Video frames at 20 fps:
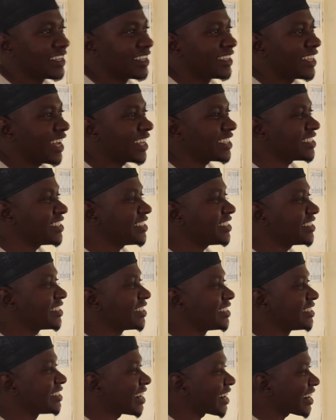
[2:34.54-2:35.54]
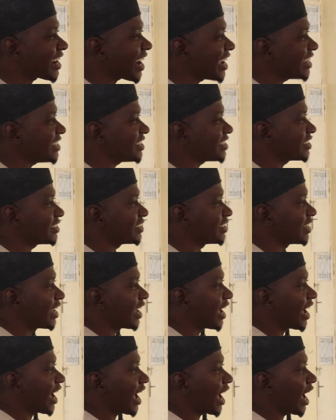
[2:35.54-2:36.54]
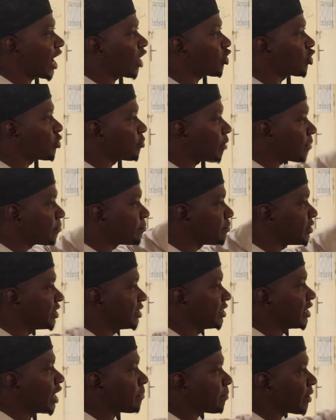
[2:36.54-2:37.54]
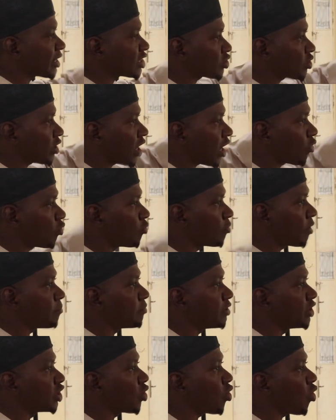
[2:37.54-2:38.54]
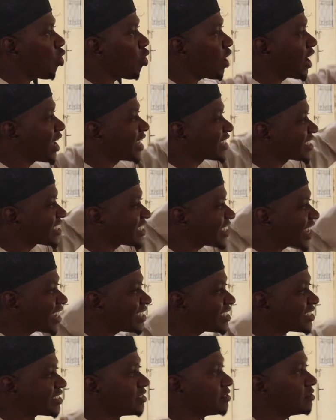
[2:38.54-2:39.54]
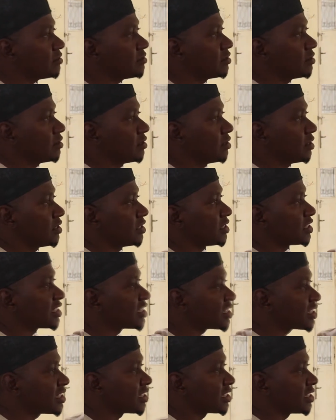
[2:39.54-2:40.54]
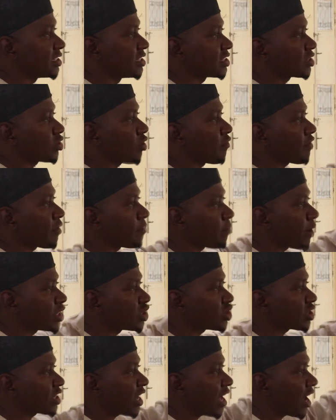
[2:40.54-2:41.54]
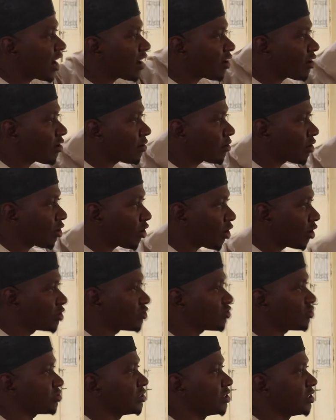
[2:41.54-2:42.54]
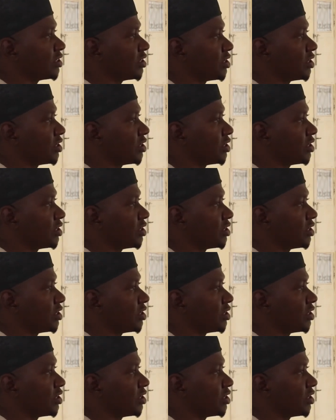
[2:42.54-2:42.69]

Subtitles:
That is the rights a human being, a particular human being, or a certain citizens of a particular country